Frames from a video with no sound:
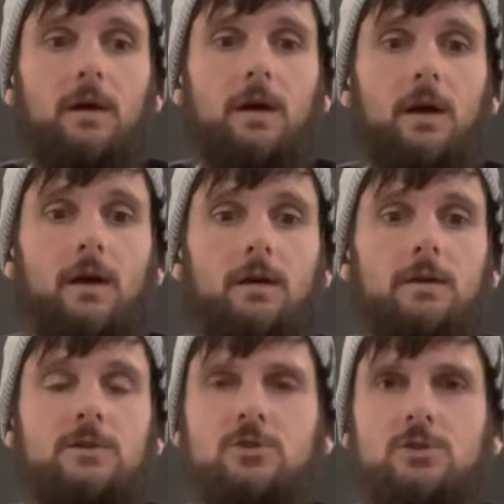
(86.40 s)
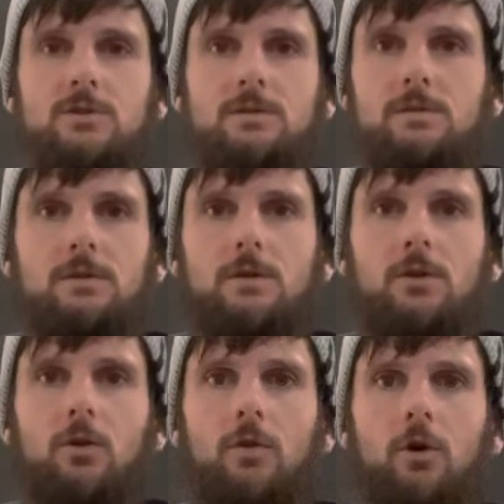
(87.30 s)
And it's just, you
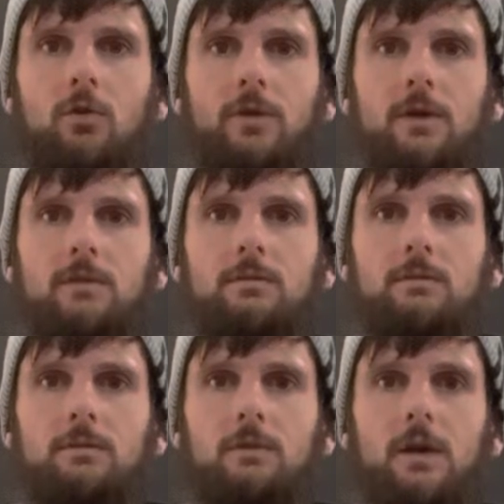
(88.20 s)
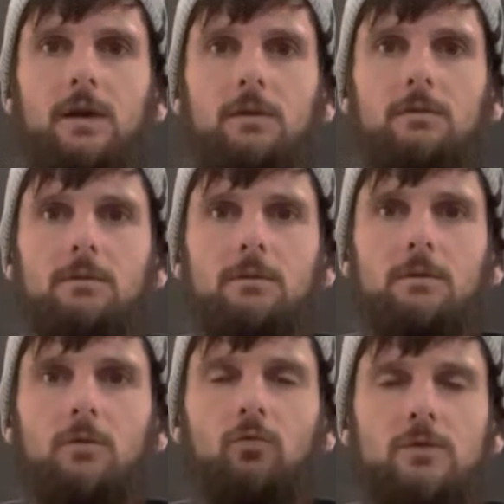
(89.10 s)
know, an all around like
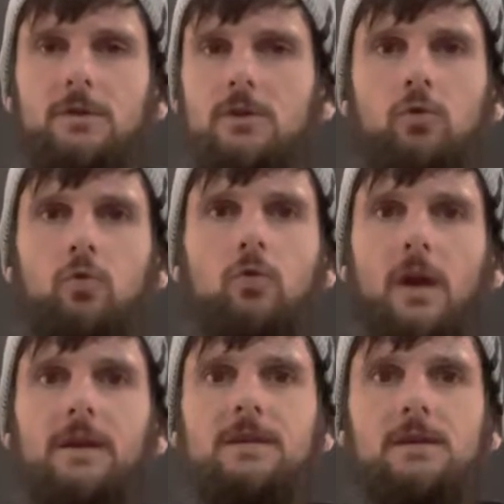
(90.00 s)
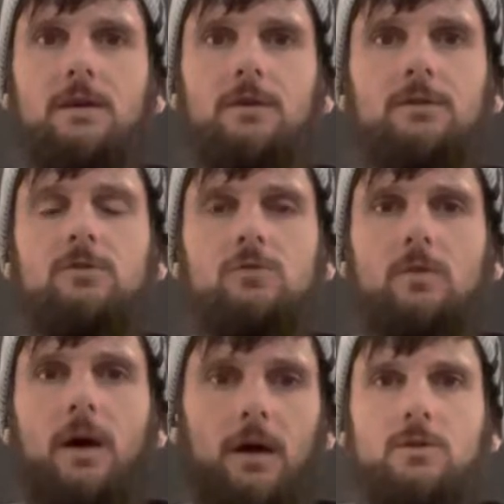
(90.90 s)
really cool idea to do that.